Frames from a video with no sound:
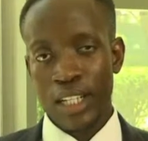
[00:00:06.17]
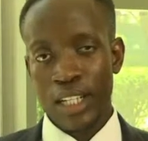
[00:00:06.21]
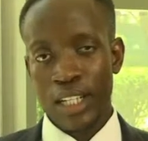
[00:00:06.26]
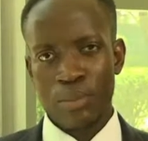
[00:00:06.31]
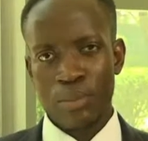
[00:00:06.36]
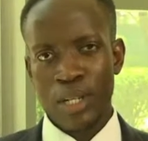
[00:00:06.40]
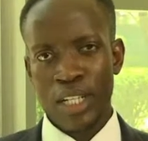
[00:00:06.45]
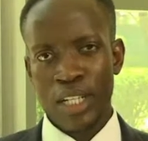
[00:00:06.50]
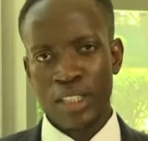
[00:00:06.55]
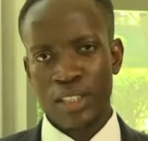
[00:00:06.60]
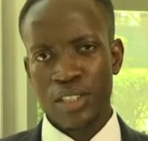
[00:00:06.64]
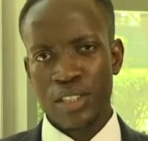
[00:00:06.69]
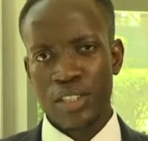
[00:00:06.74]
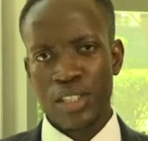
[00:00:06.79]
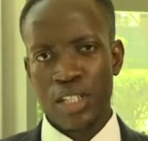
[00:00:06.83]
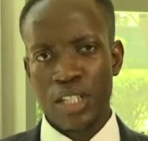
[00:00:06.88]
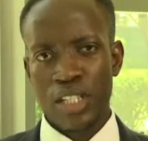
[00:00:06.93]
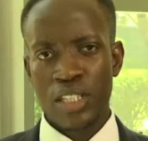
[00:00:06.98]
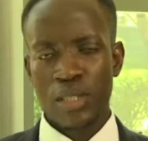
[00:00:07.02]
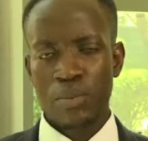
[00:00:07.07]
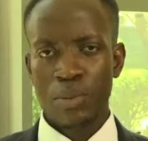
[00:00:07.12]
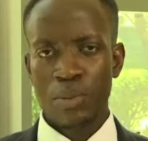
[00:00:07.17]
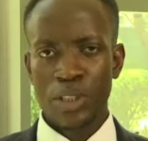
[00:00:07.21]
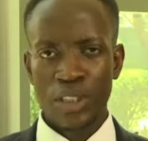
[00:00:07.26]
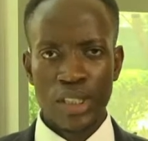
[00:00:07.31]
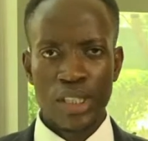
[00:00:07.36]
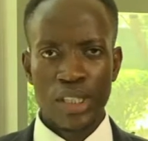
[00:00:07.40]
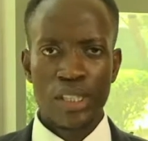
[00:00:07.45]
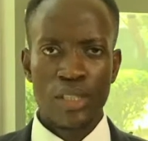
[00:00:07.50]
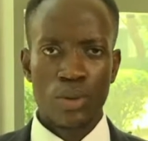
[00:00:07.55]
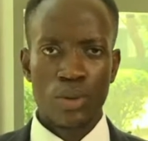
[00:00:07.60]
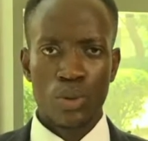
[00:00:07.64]
markets, especially
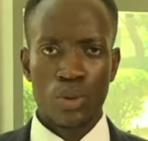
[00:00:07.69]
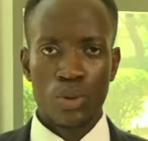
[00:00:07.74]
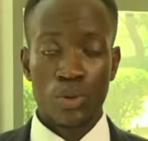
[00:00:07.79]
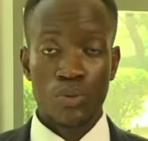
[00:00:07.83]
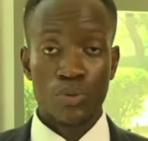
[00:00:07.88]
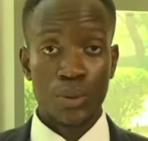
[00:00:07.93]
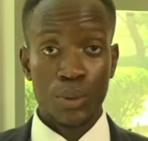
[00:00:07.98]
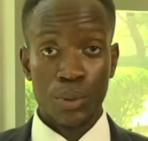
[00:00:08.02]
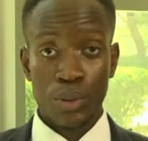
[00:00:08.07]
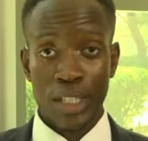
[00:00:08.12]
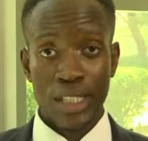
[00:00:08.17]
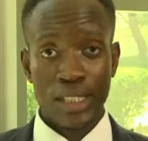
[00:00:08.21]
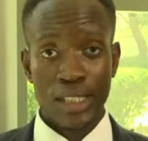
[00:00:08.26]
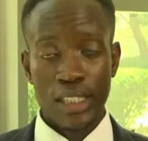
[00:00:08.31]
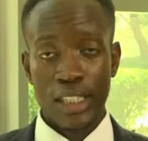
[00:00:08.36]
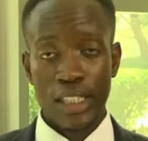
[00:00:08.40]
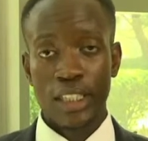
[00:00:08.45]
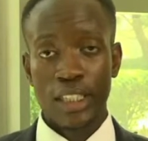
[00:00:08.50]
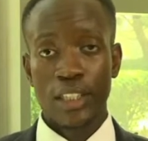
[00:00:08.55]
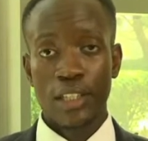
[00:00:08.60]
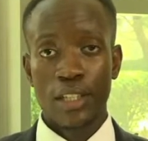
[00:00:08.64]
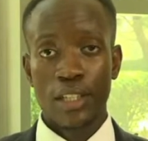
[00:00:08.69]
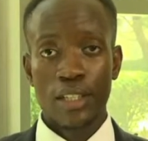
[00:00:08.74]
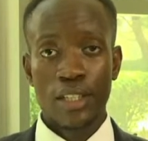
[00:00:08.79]
those of Uganda here,